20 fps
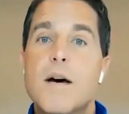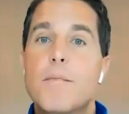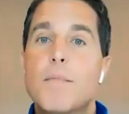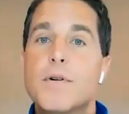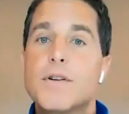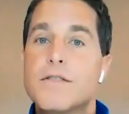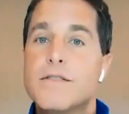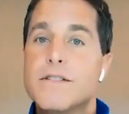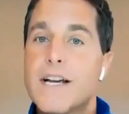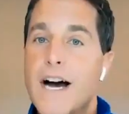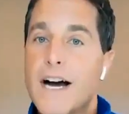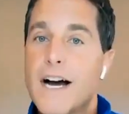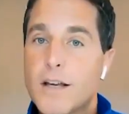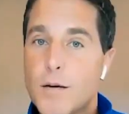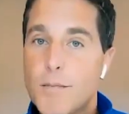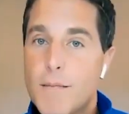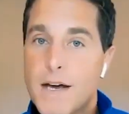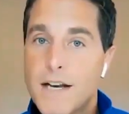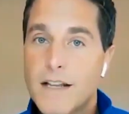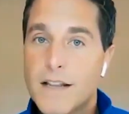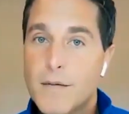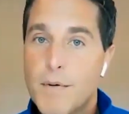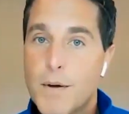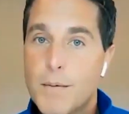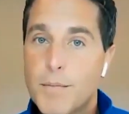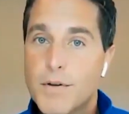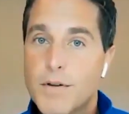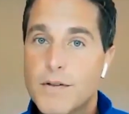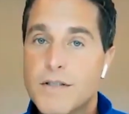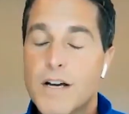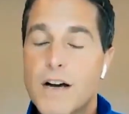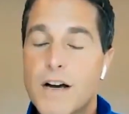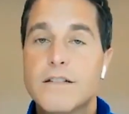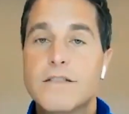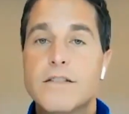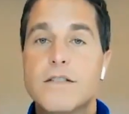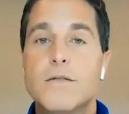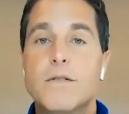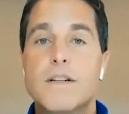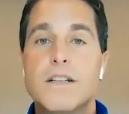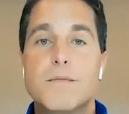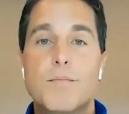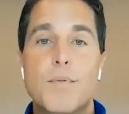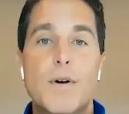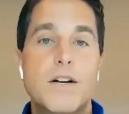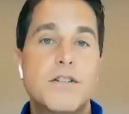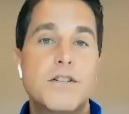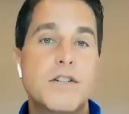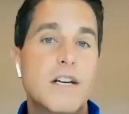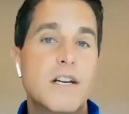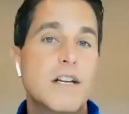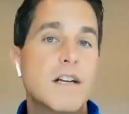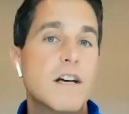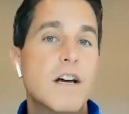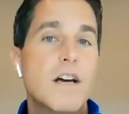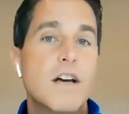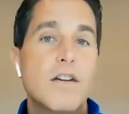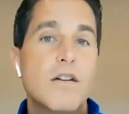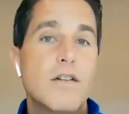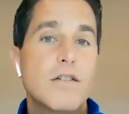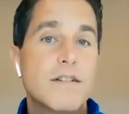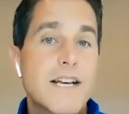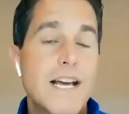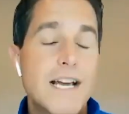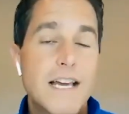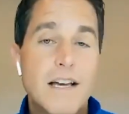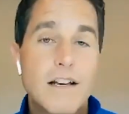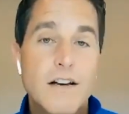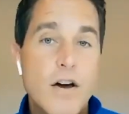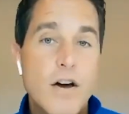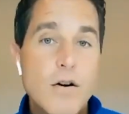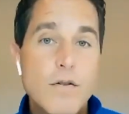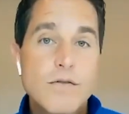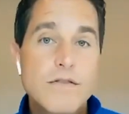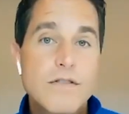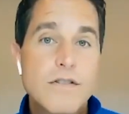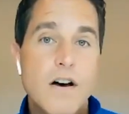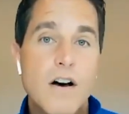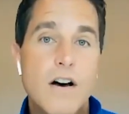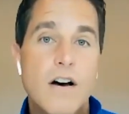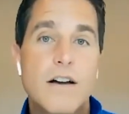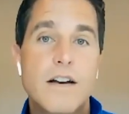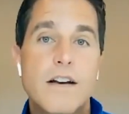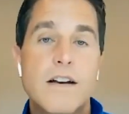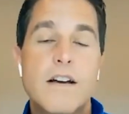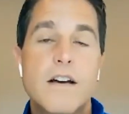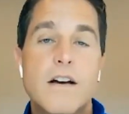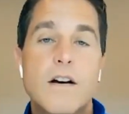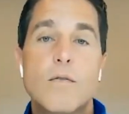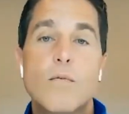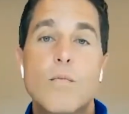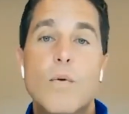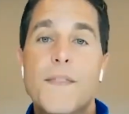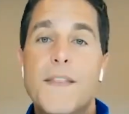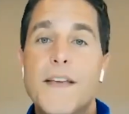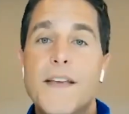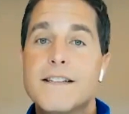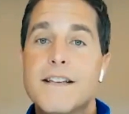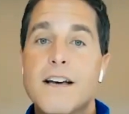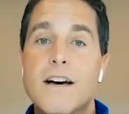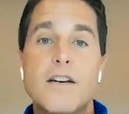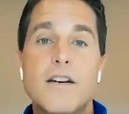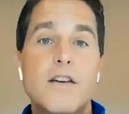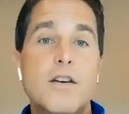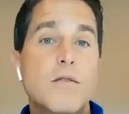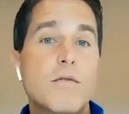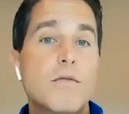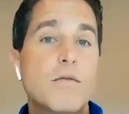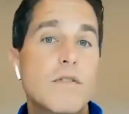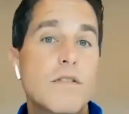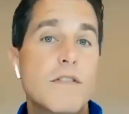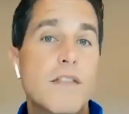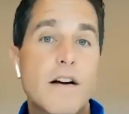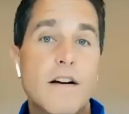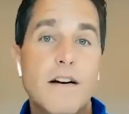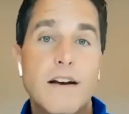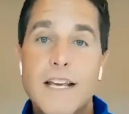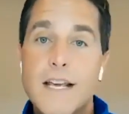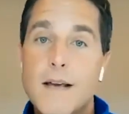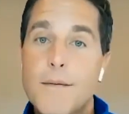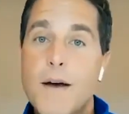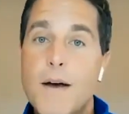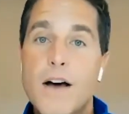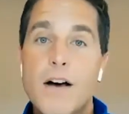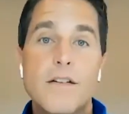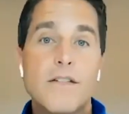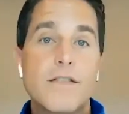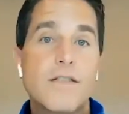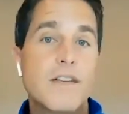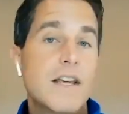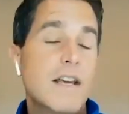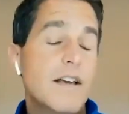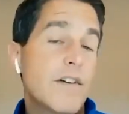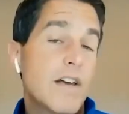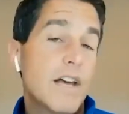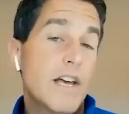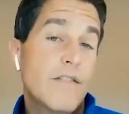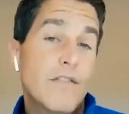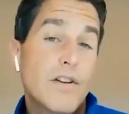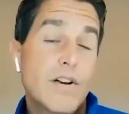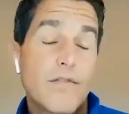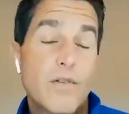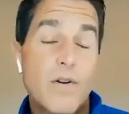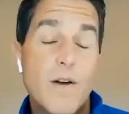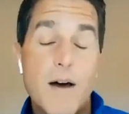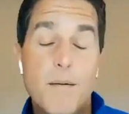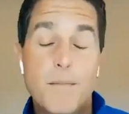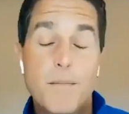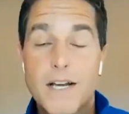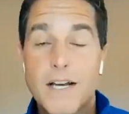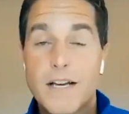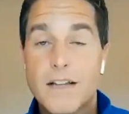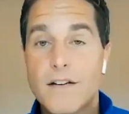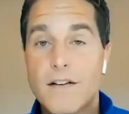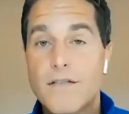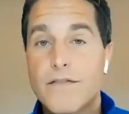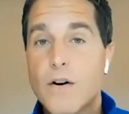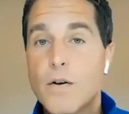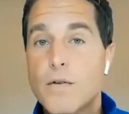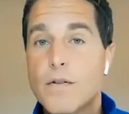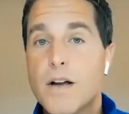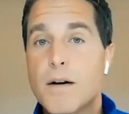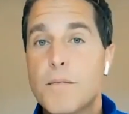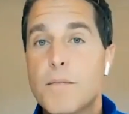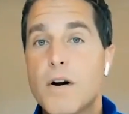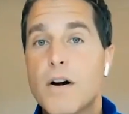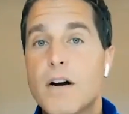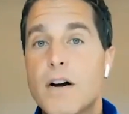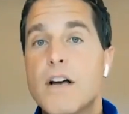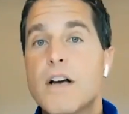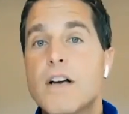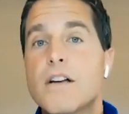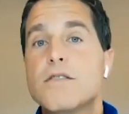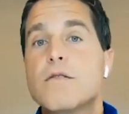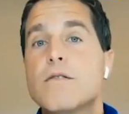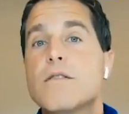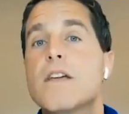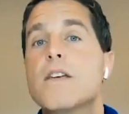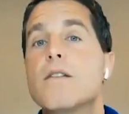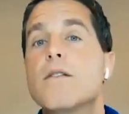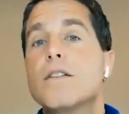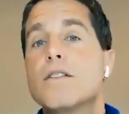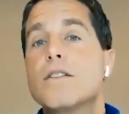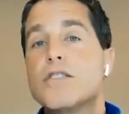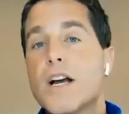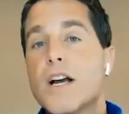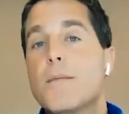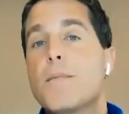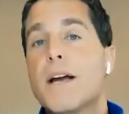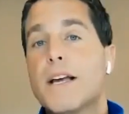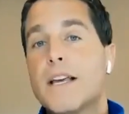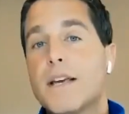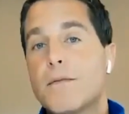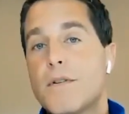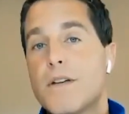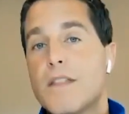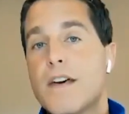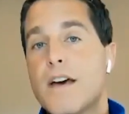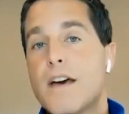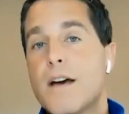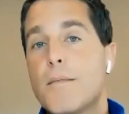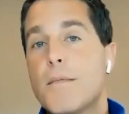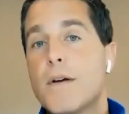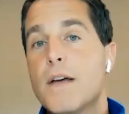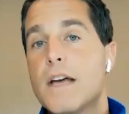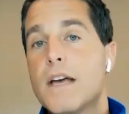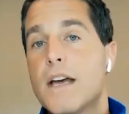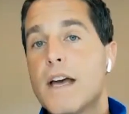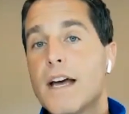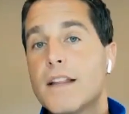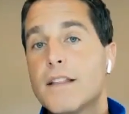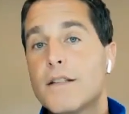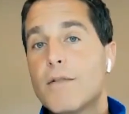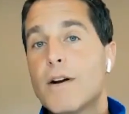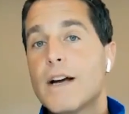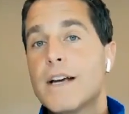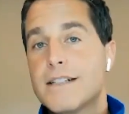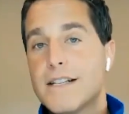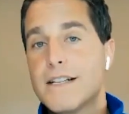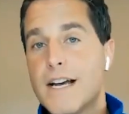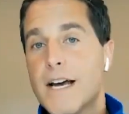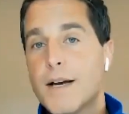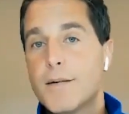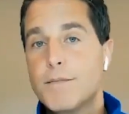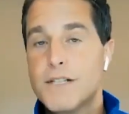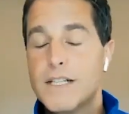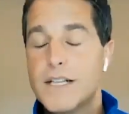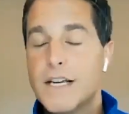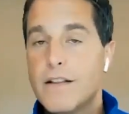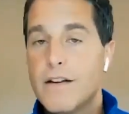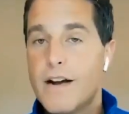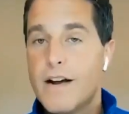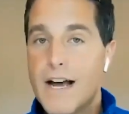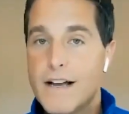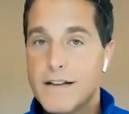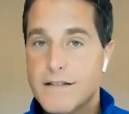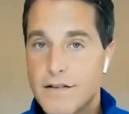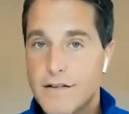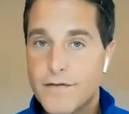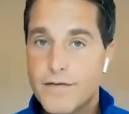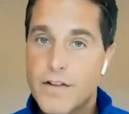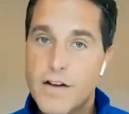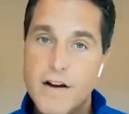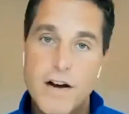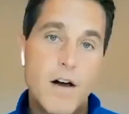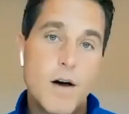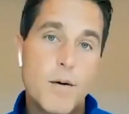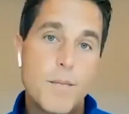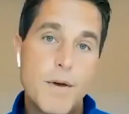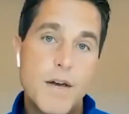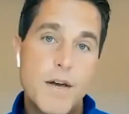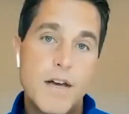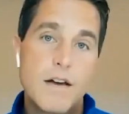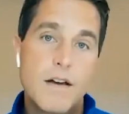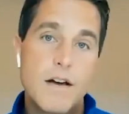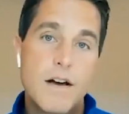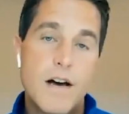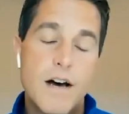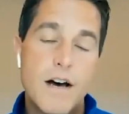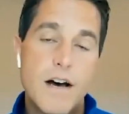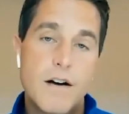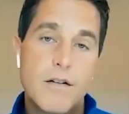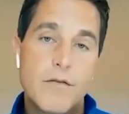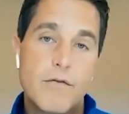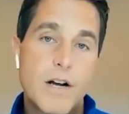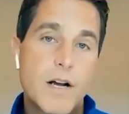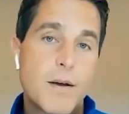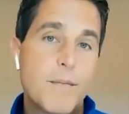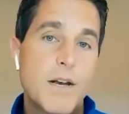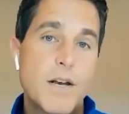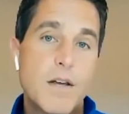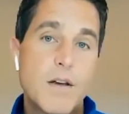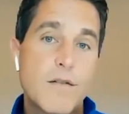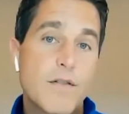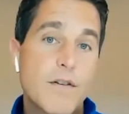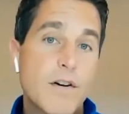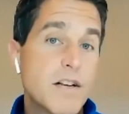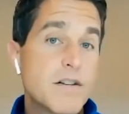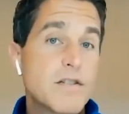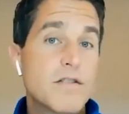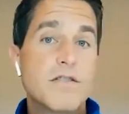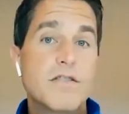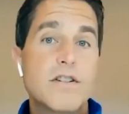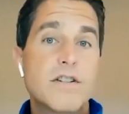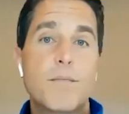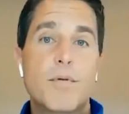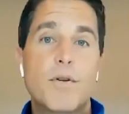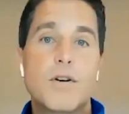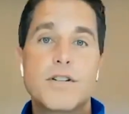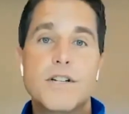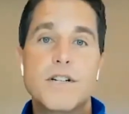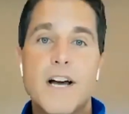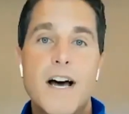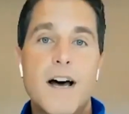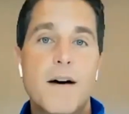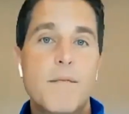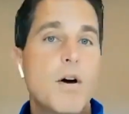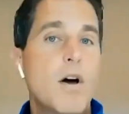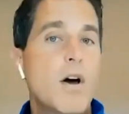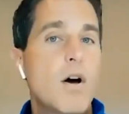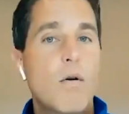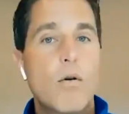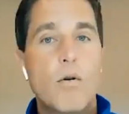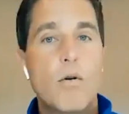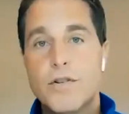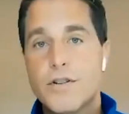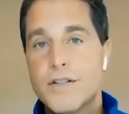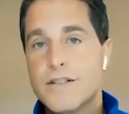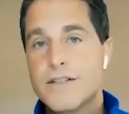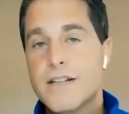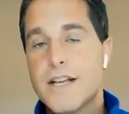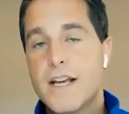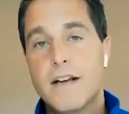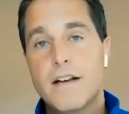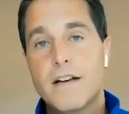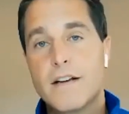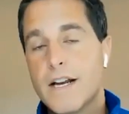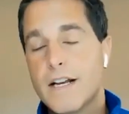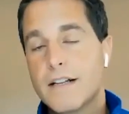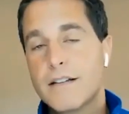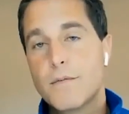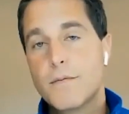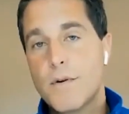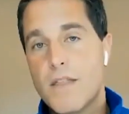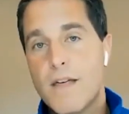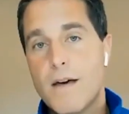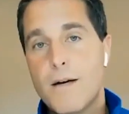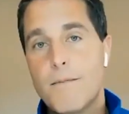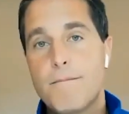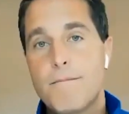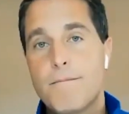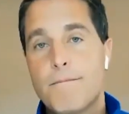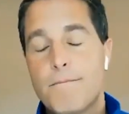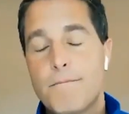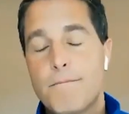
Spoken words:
But you're documenting the people you talk to in a spreadsheet. You're taking notes on what they tell you, their emails, even if you happen to get their phone number, so that you can check back in with them at the right time to either ask them for their help, recommending you for an internship or a job, or just staying connected with them.